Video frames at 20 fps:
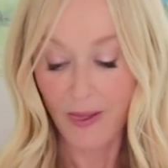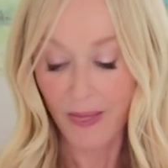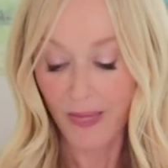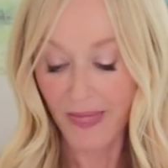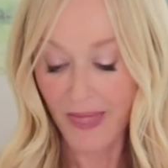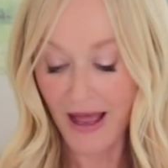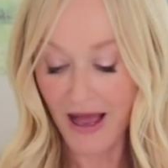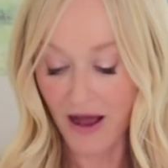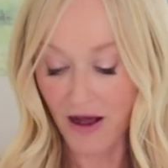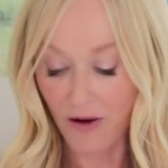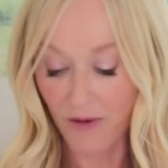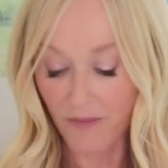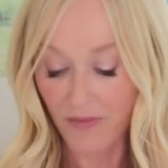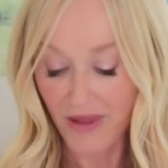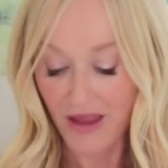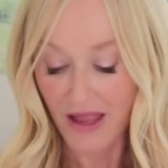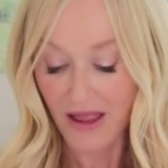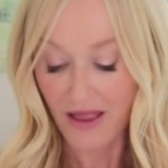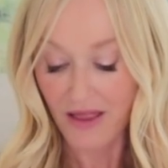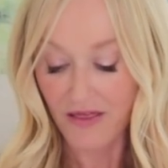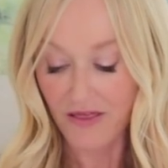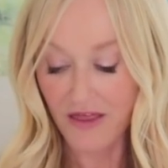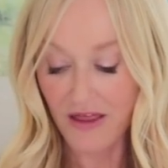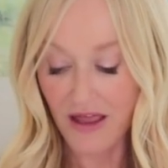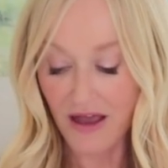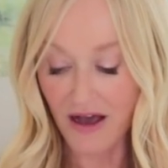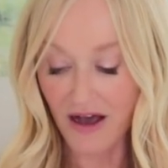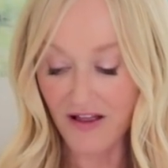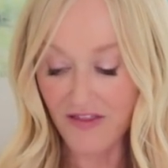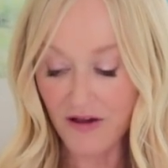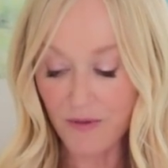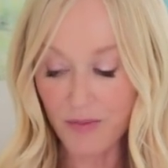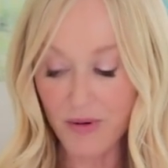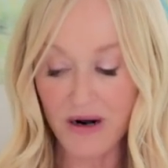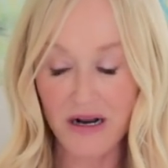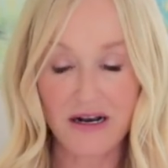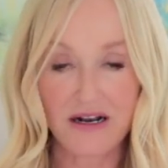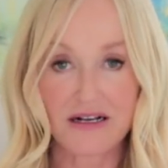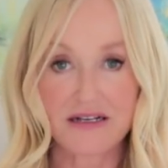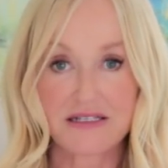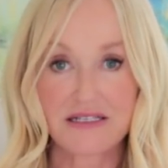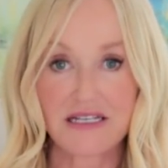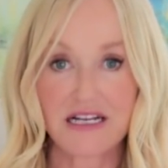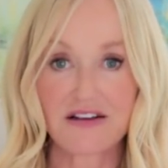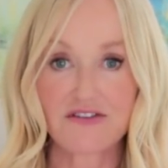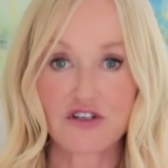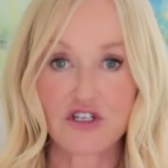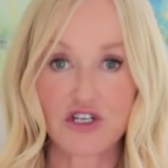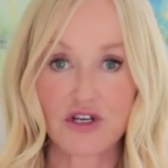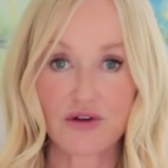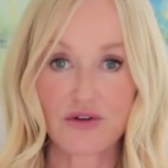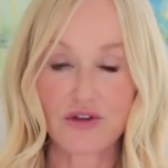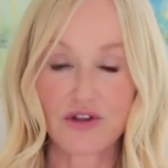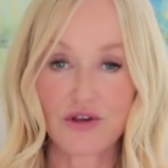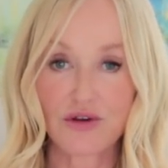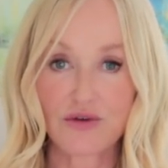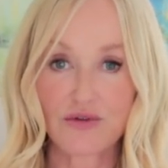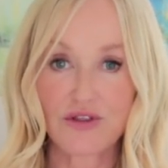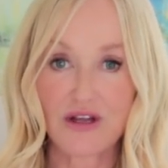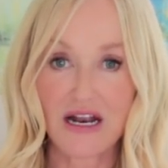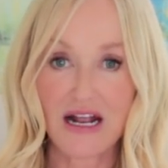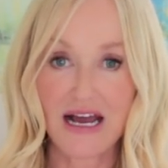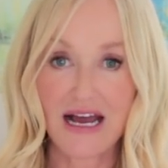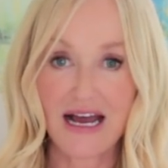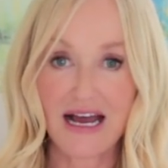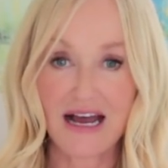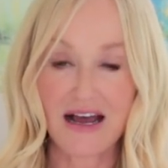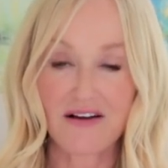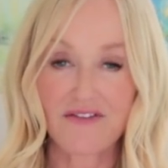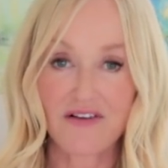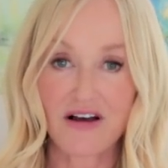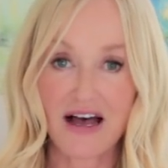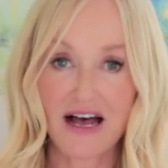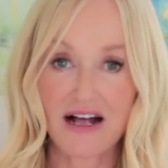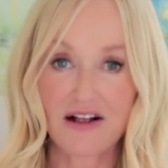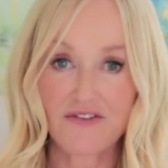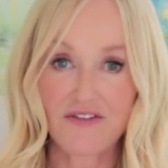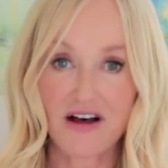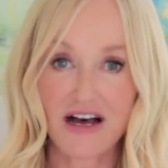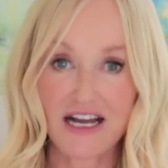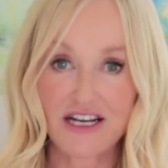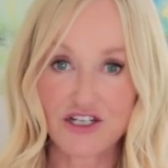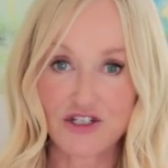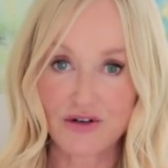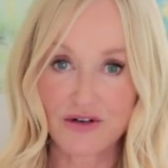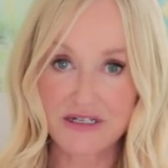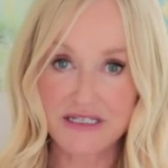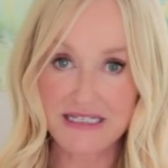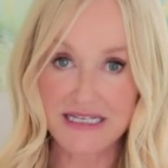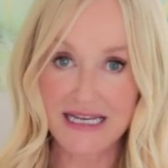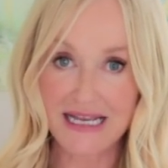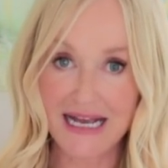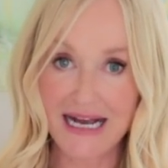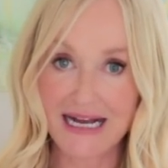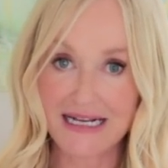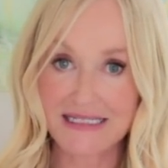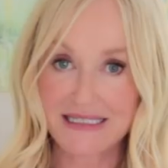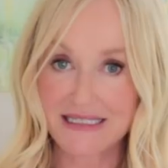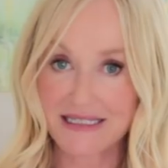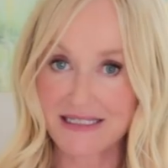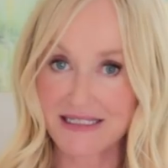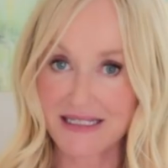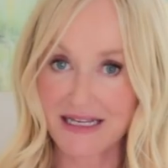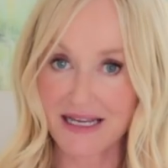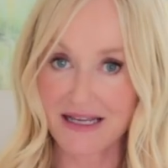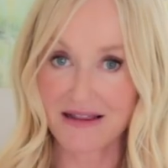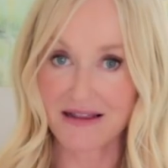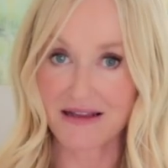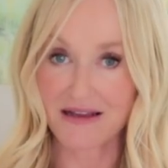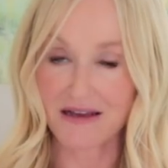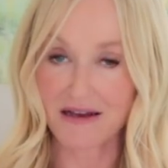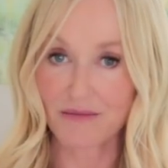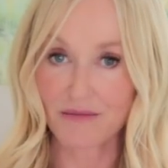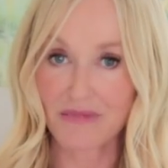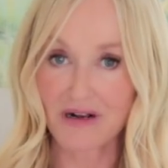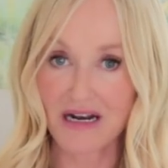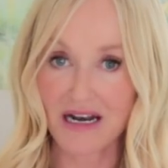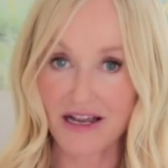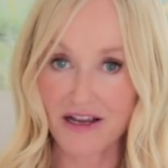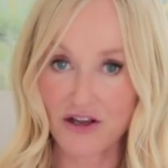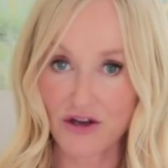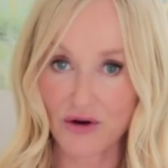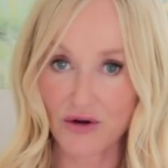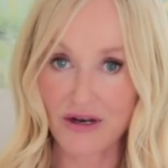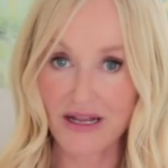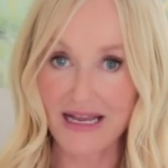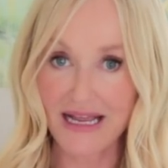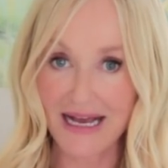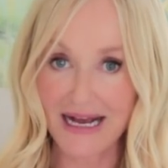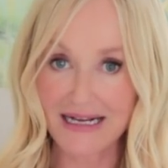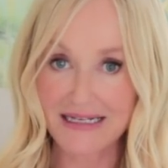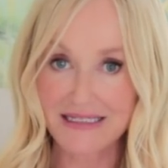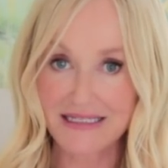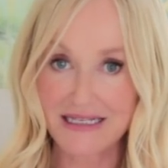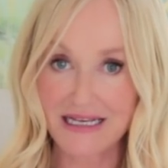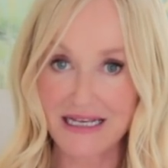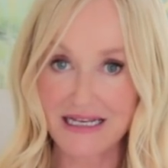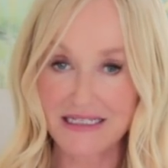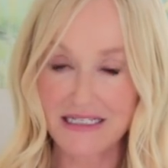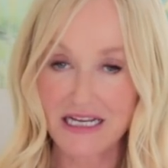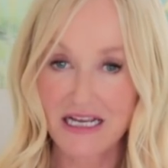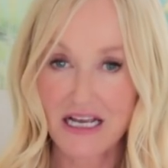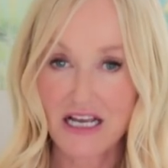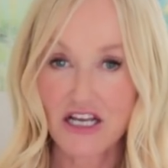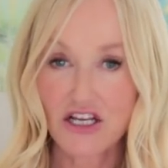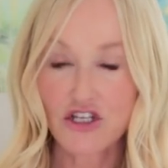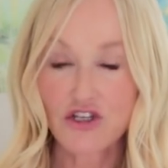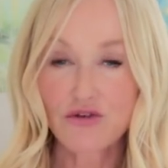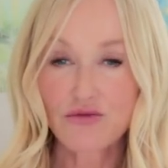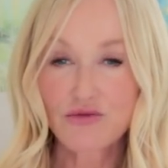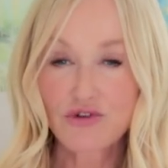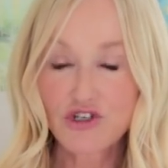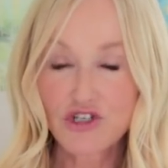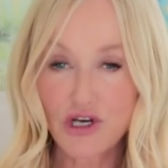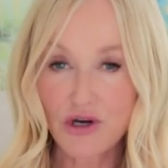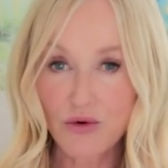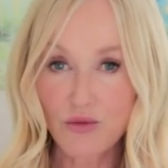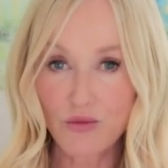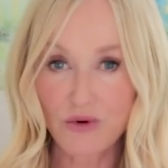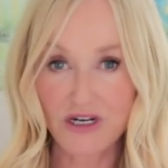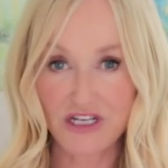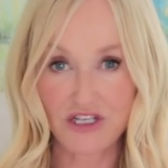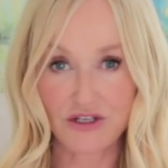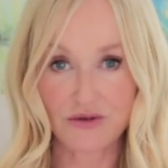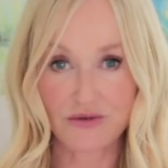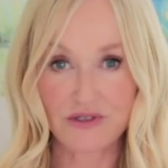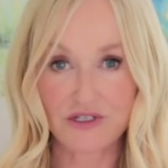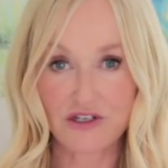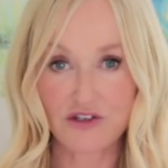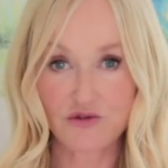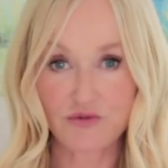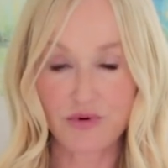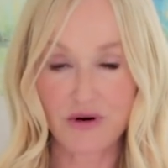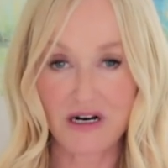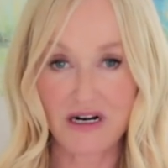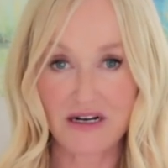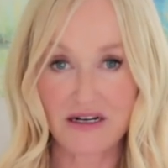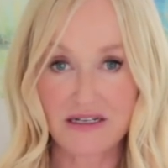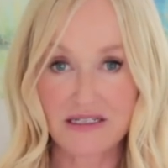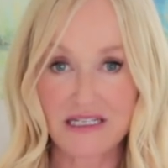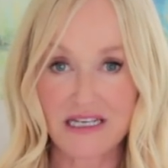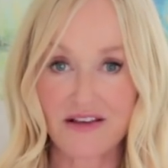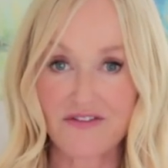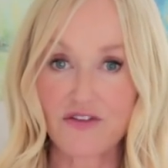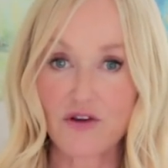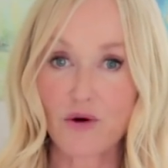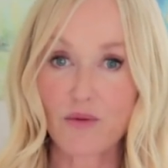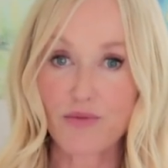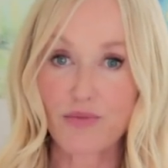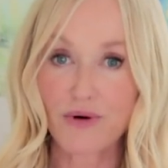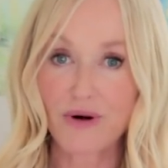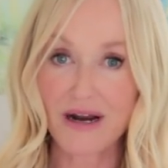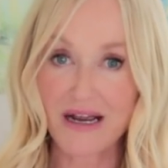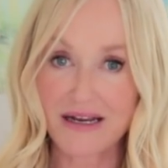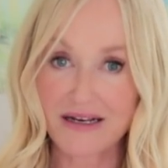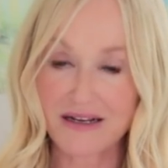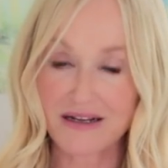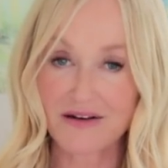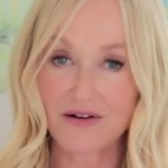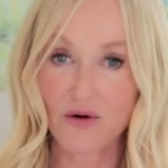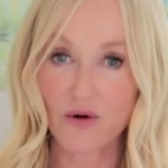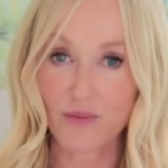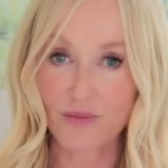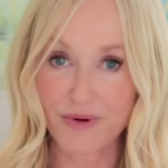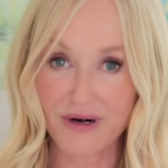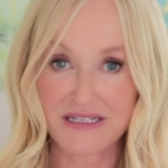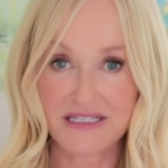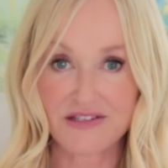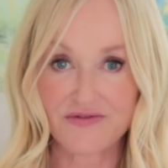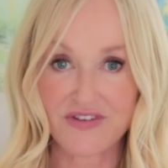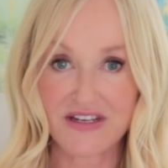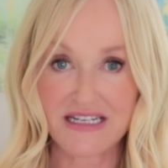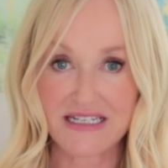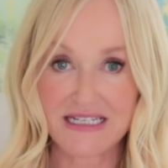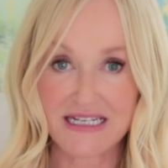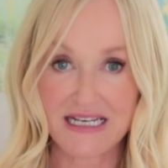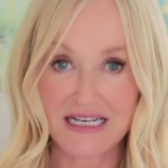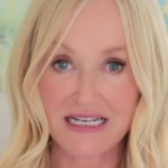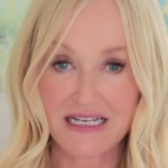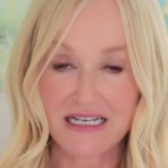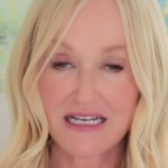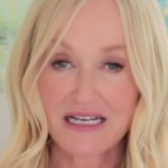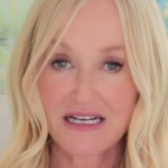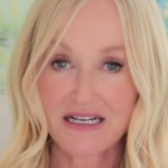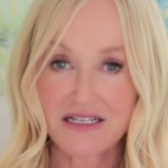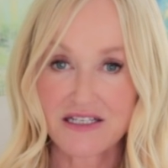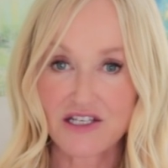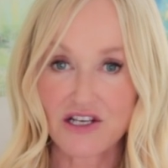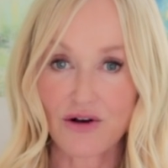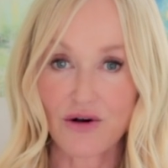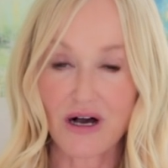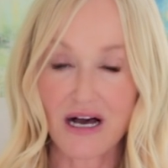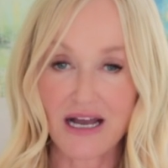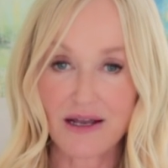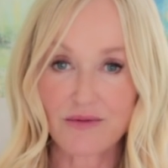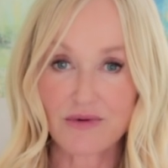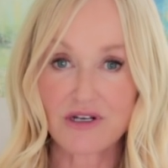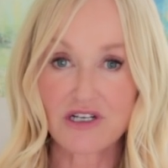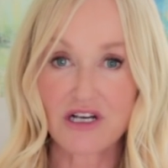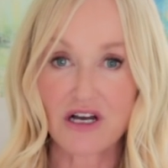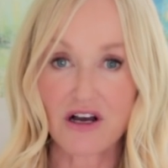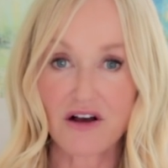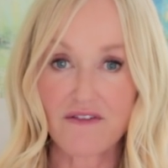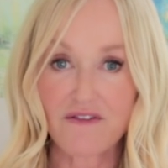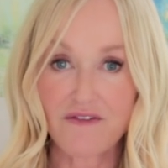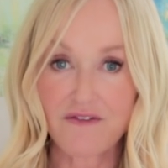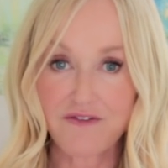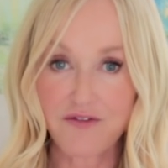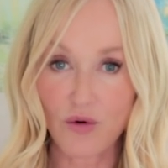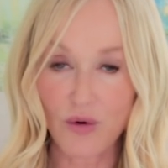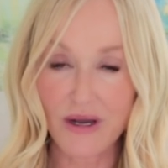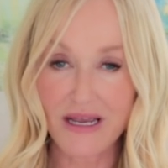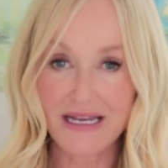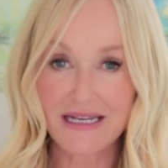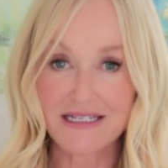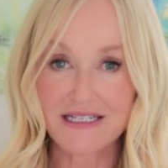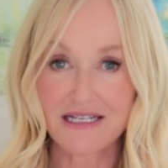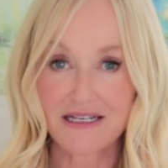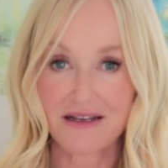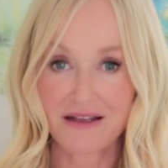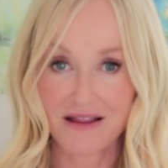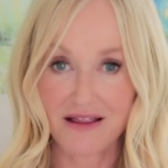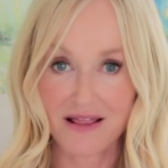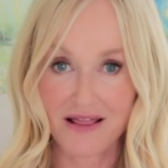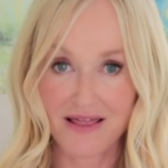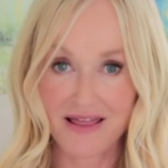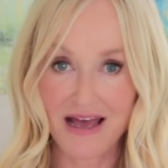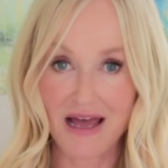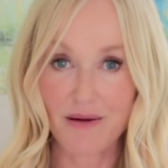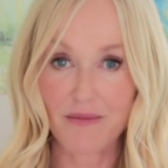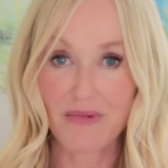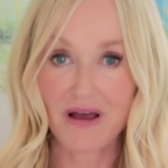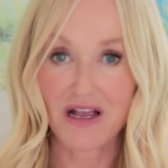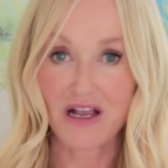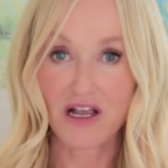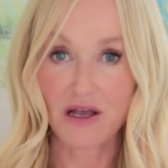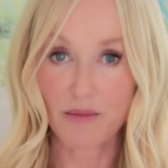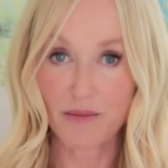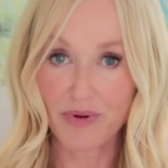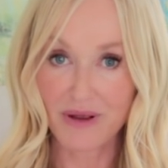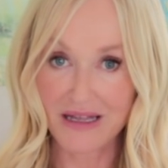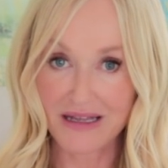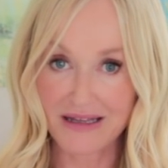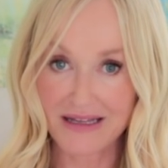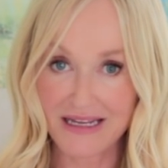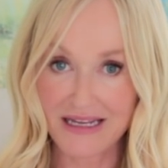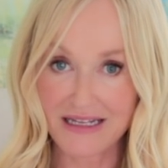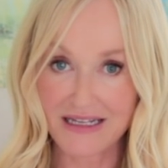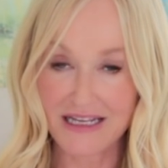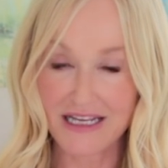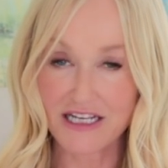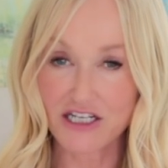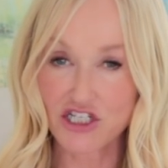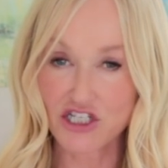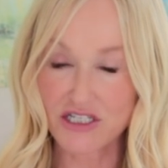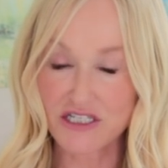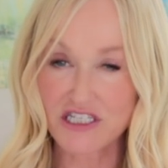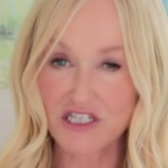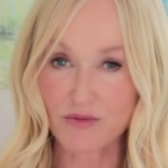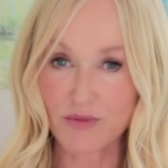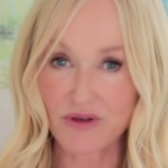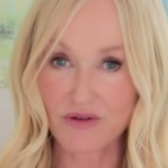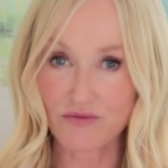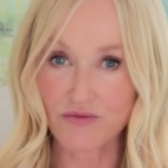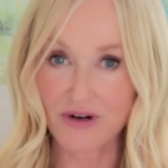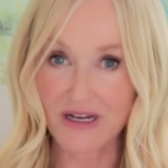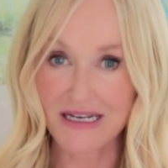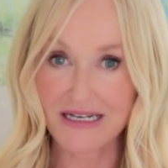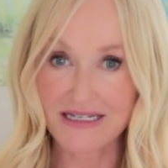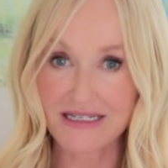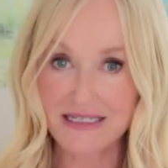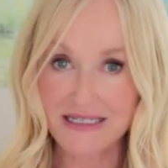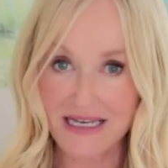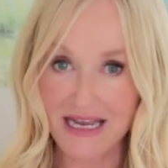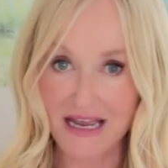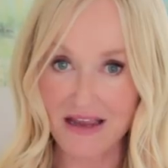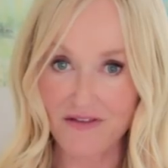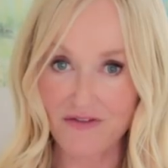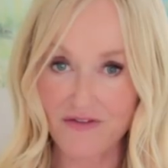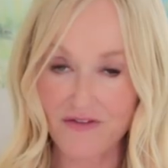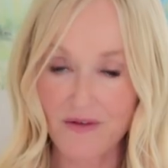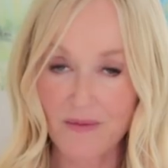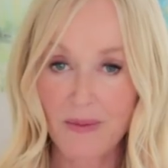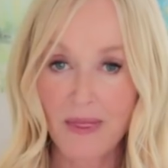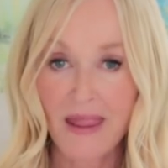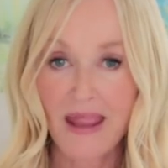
Now, the other products that I've shown you that have alpha hydroxy acids in them, glycolic acid, you don't want to use those products if you're pregnant or breastfeeding. So I would avoid them completely just to be really safe.